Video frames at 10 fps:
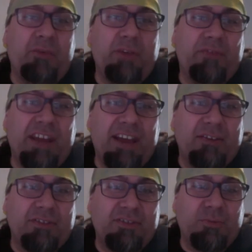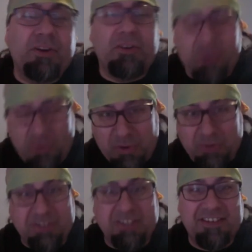we've announced, what are you
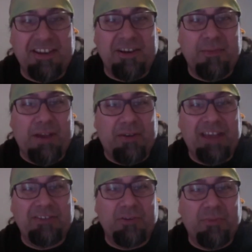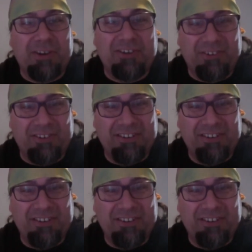most excited about as our marketer?